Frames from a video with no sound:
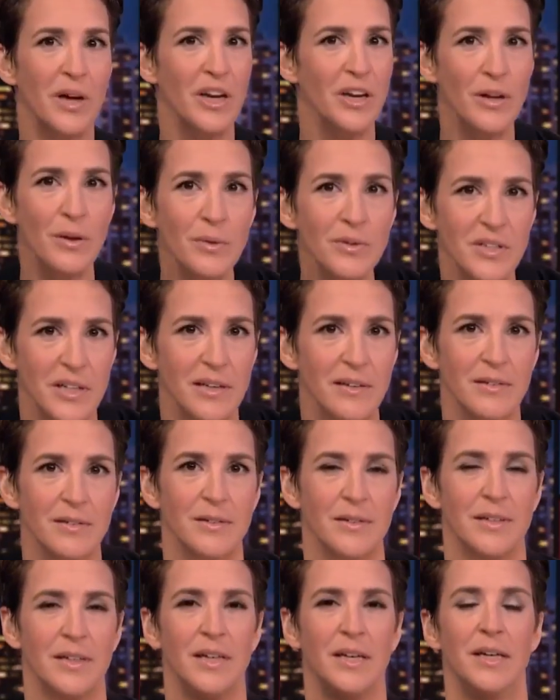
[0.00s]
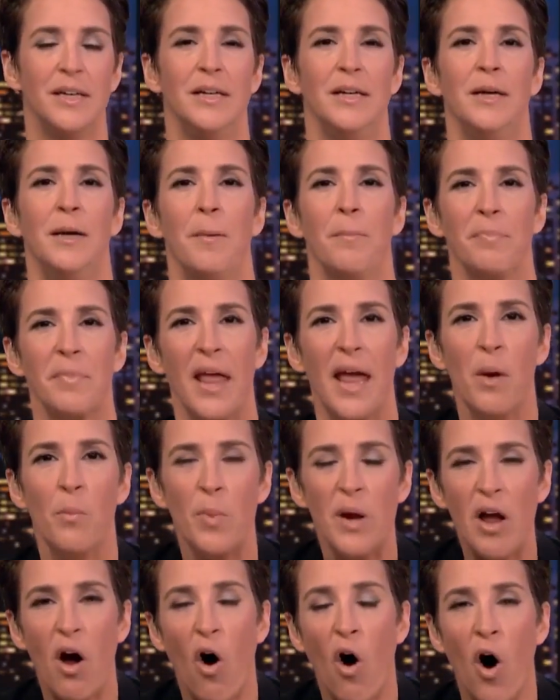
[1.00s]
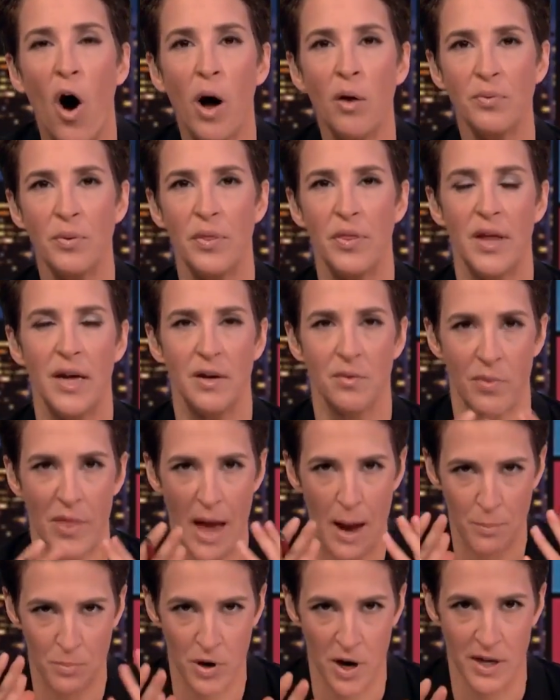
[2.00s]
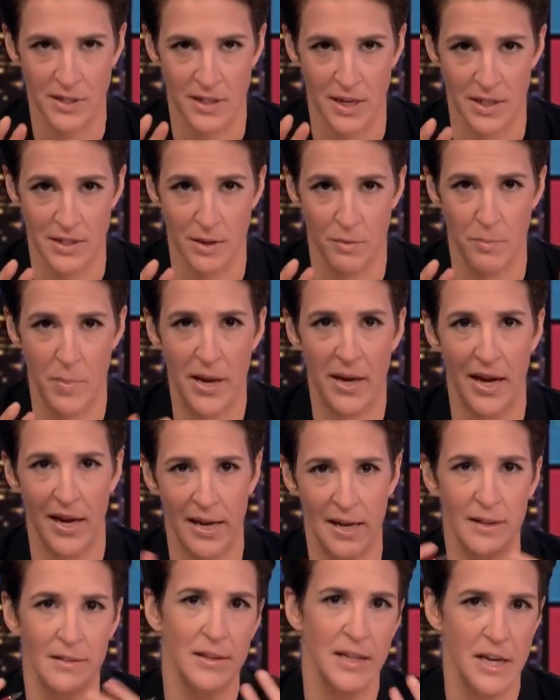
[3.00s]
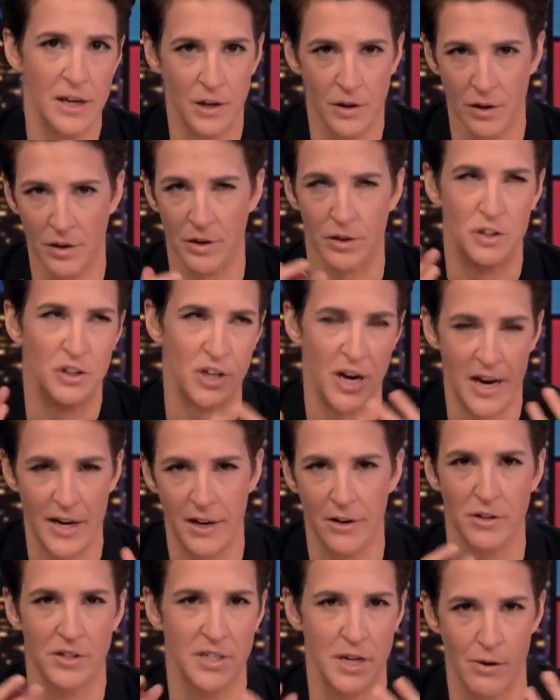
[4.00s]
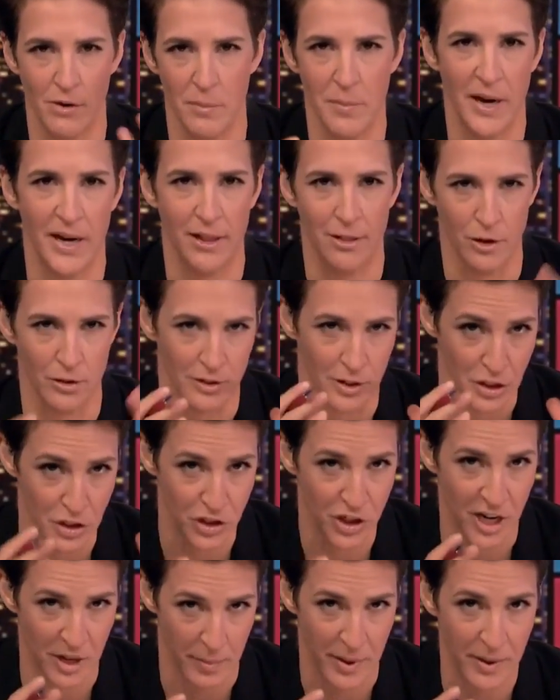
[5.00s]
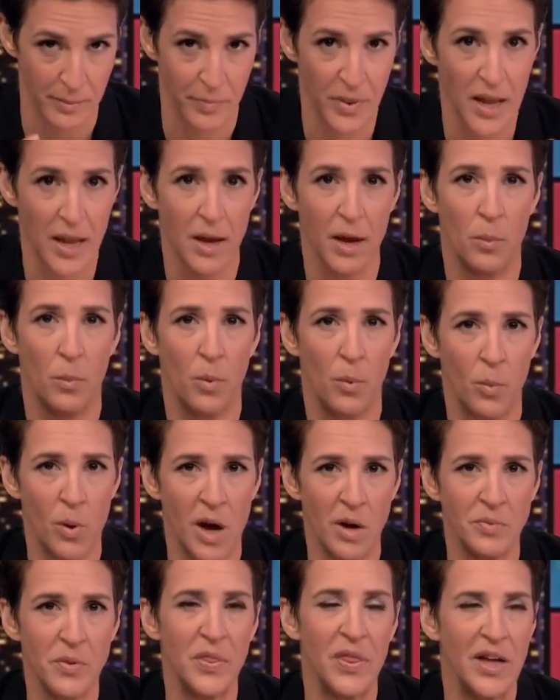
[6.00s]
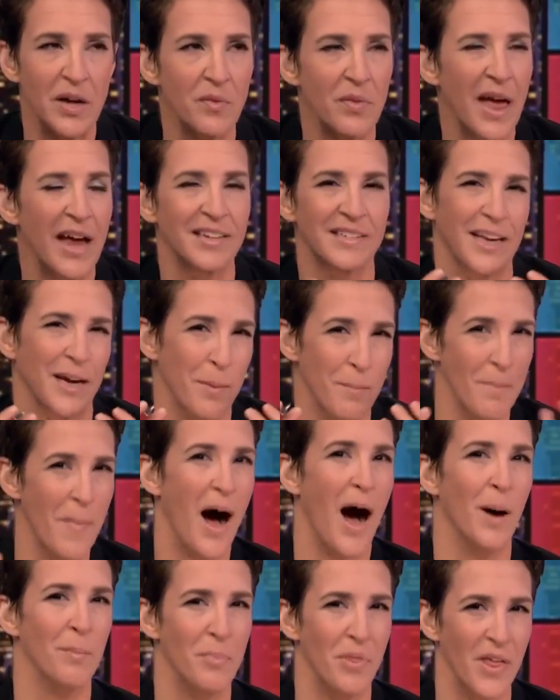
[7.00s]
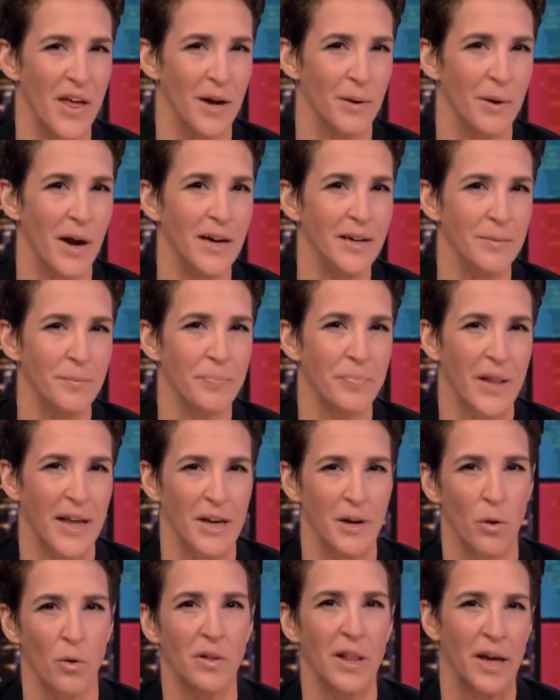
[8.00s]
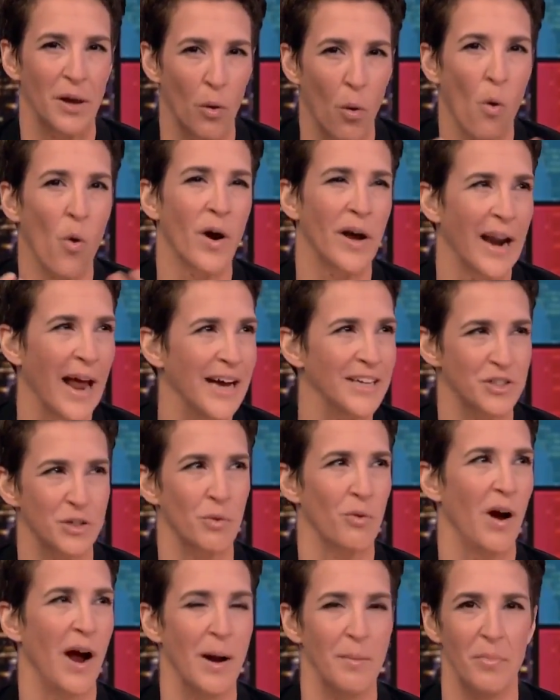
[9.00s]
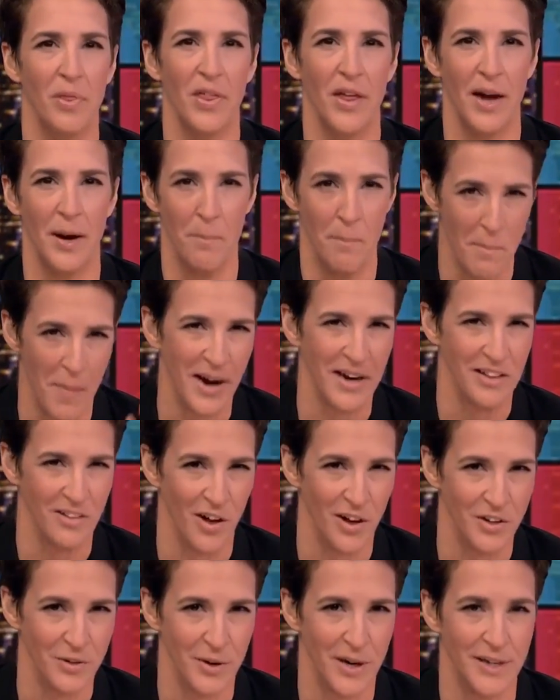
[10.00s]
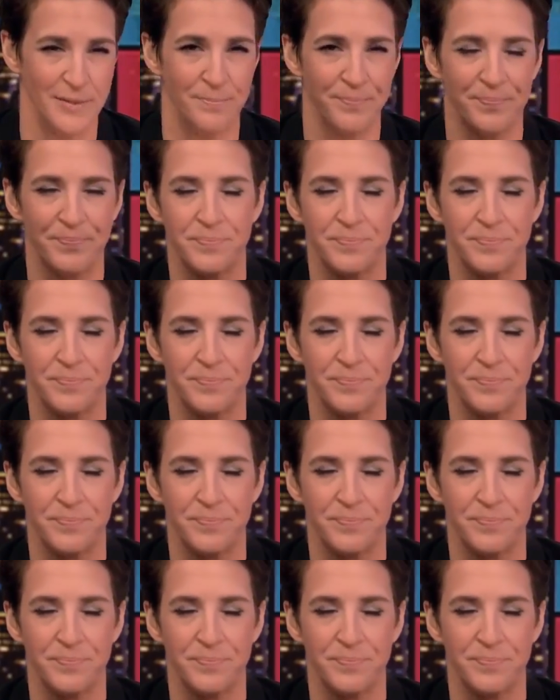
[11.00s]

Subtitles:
can use it. And we often think of that process of making illegal or shady or secret money look legitimate. We often think of that as like a mob thing, right? Like an organized crime thing, money laundering.